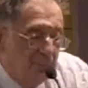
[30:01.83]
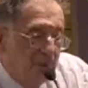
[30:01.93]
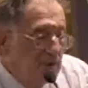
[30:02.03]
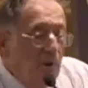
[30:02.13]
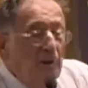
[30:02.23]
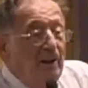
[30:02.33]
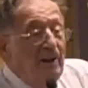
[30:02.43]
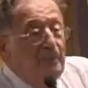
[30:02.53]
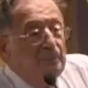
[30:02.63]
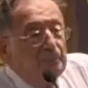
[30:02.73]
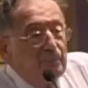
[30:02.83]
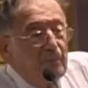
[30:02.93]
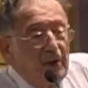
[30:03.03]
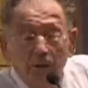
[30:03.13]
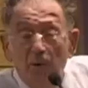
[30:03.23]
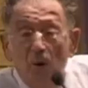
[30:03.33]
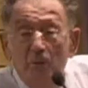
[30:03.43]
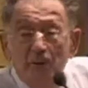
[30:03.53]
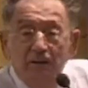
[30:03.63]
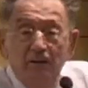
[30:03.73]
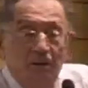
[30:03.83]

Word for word: There's only, at the moment,